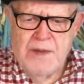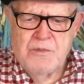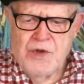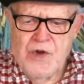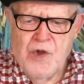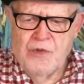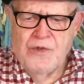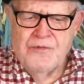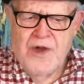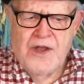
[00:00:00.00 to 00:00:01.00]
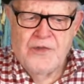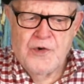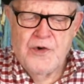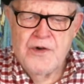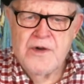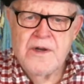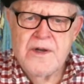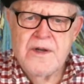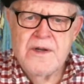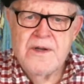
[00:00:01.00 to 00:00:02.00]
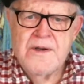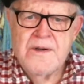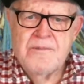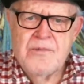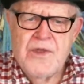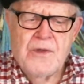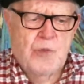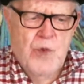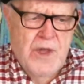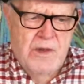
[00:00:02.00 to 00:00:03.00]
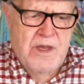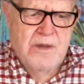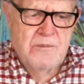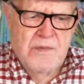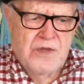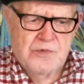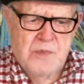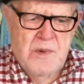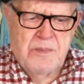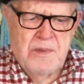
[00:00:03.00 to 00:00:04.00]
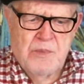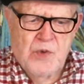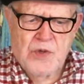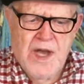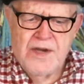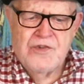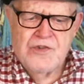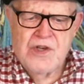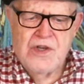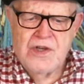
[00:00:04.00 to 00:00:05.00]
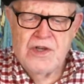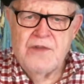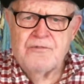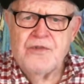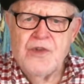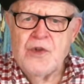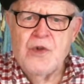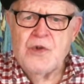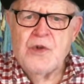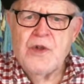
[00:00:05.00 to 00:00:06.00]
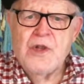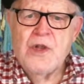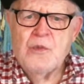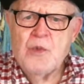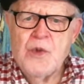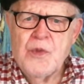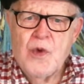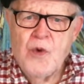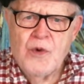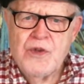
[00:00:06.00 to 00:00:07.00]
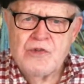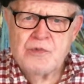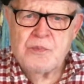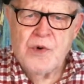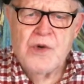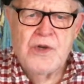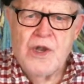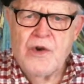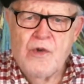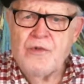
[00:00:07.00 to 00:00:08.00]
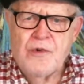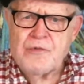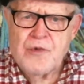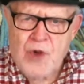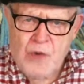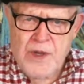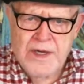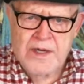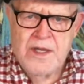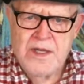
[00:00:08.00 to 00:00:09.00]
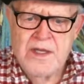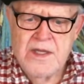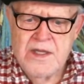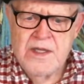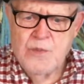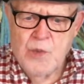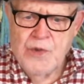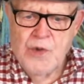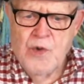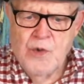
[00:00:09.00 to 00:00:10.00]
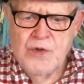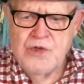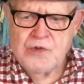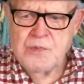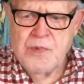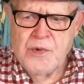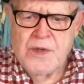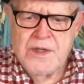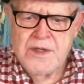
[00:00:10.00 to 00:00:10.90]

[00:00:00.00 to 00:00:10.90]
to know the Father that we must be people constantly filled with the Holy Spirit and overflowing with the Holy Spirit,